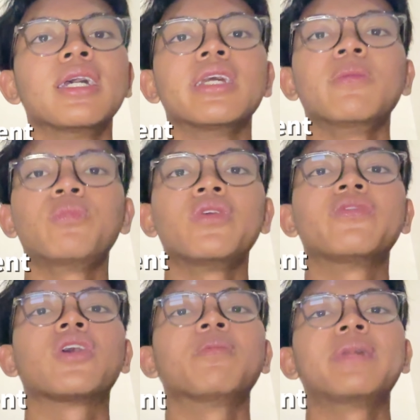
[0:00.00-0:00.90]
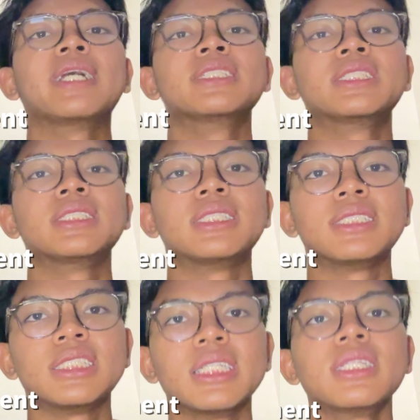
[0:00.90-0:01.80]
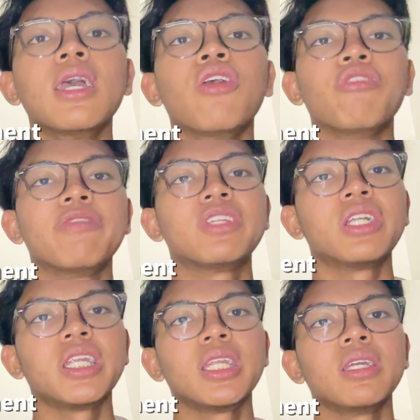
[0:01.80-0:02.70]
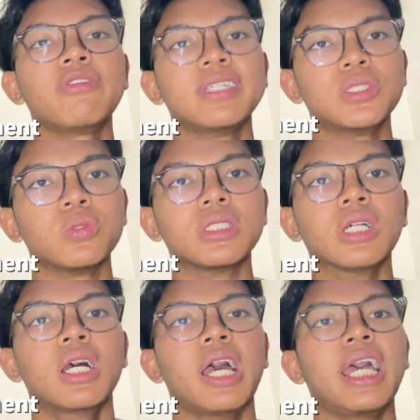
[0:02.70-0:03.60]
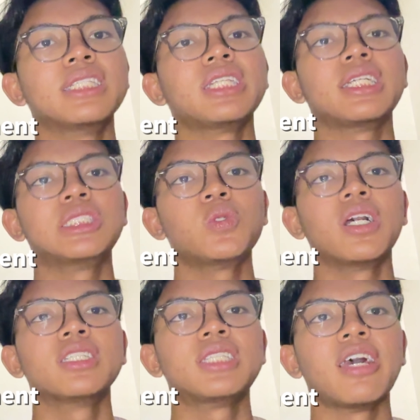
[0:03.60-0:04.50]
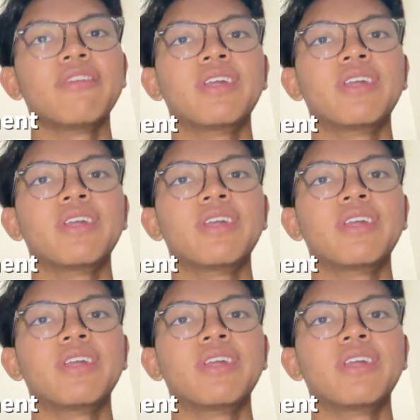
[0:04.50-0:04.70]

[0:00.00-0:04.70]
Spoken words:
improve comprehension with 3D visual, and ensure a safe